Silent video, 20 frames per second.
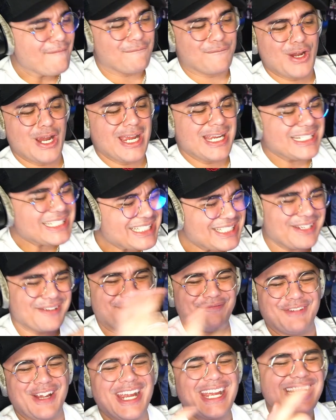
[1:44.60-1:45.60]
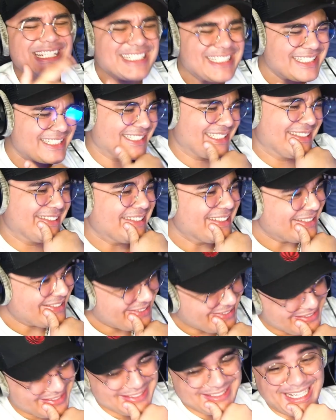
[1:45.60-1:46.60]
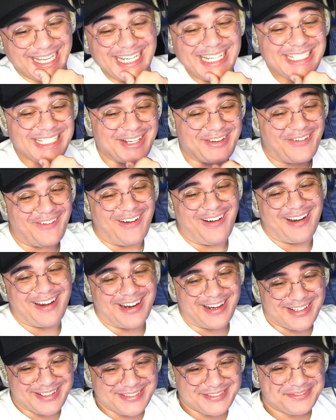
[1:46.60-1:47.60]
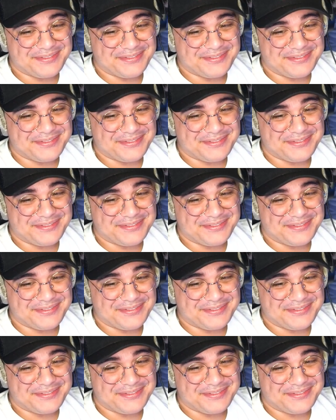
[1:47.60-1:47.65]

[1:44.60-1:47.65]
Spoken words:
Fresh, fresh. Hey, this shit go hard.